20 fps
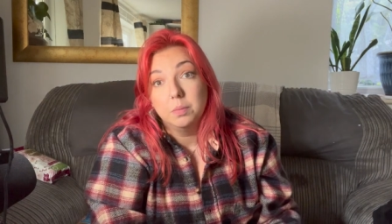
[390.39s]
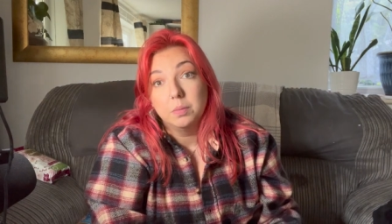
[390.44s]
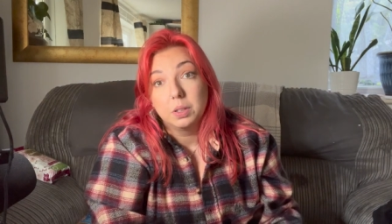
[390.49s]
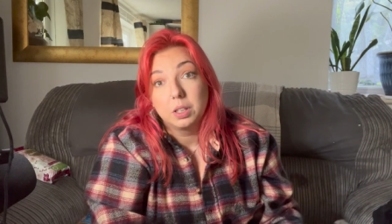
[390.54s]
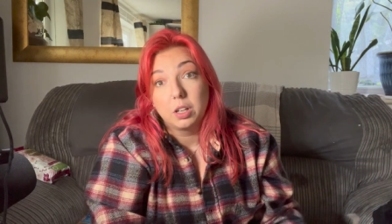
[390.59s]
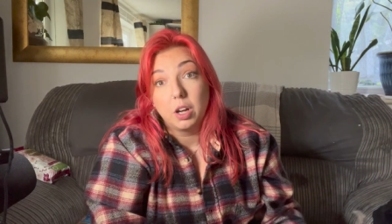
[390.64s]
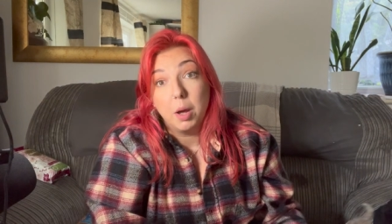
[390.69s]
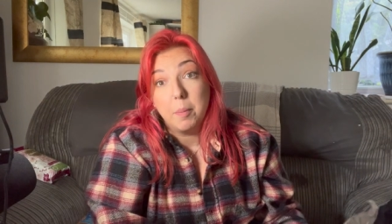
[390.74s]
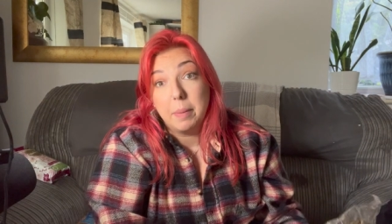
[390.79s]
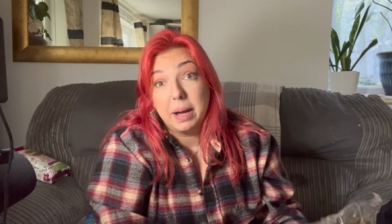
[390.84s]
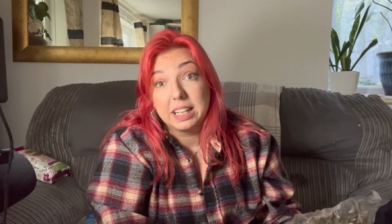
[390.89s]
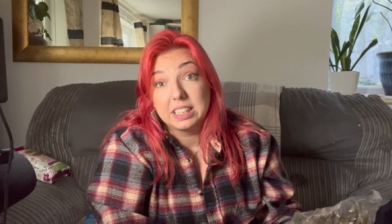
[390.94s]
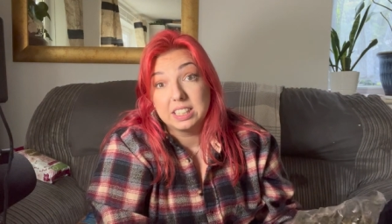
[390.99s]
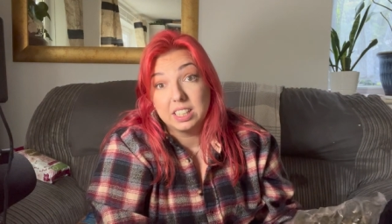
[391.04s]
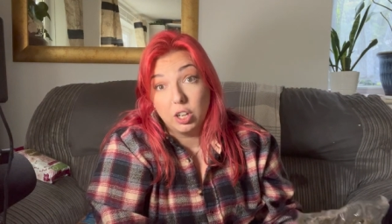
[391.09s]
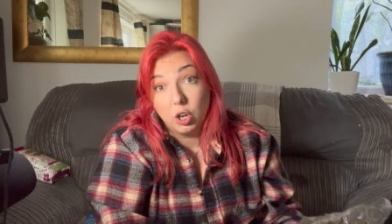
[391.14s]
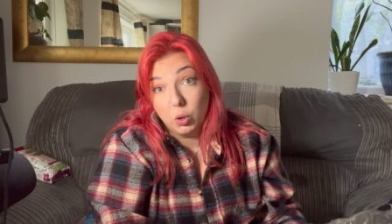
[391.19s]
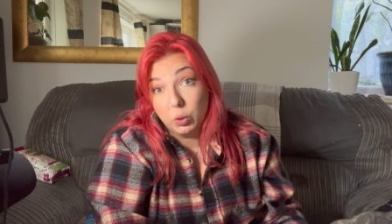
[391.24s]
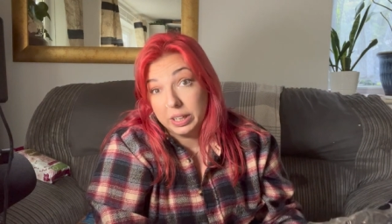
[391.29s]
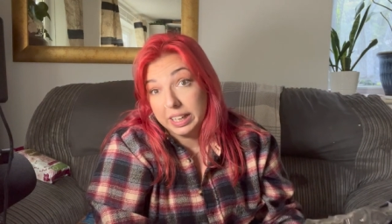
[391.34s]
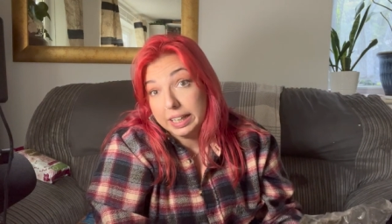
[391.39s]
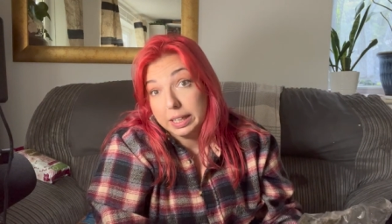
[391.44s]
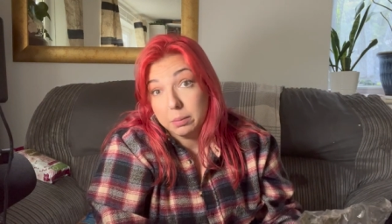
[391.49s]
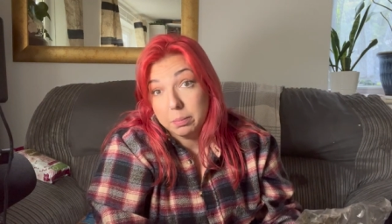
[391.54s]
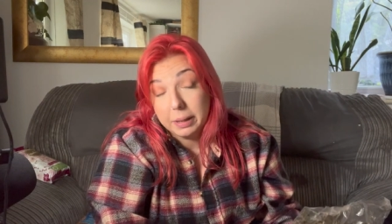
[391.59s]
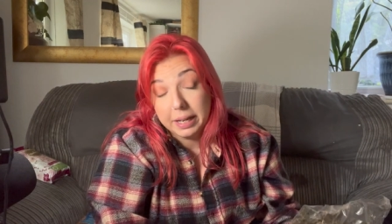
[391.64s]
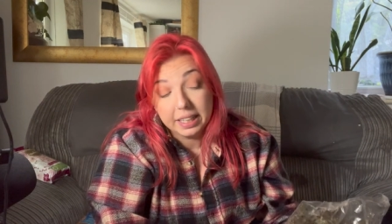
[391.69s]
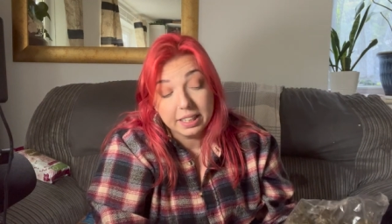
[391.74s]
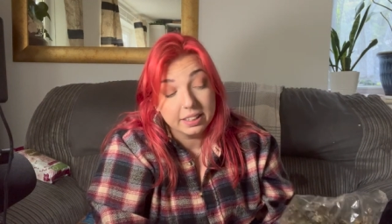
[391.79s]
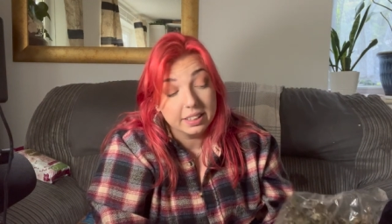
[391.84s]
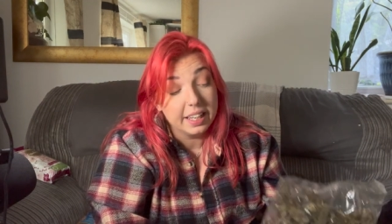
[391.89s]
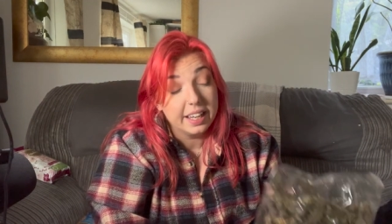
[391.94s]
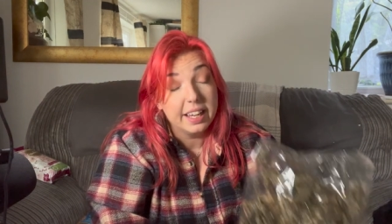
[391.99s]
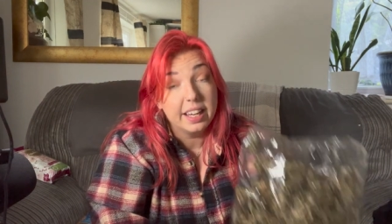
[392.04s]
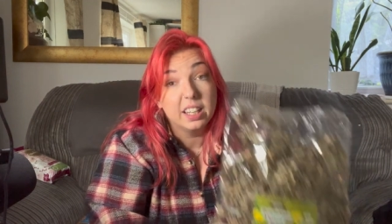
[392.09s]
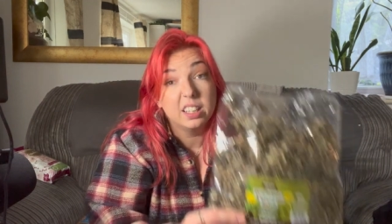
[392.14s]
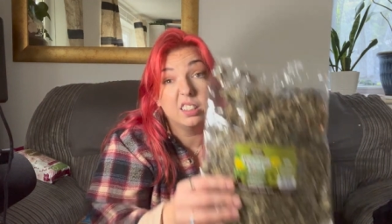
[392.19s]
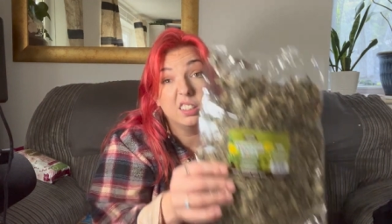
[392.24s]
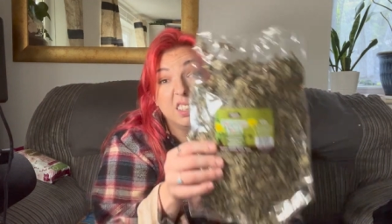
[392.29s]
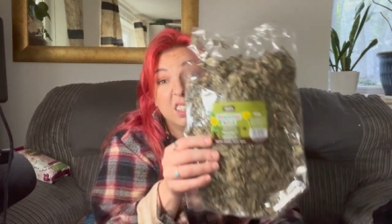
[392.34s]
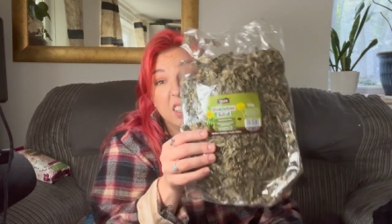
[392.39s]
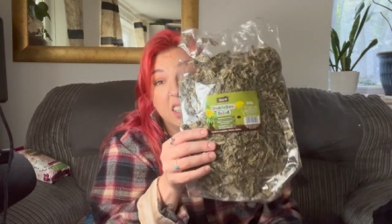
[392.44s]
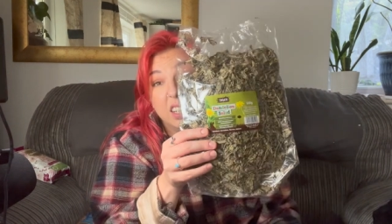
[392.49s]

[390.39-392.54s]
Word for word: Going back to the whole guinea pig thing,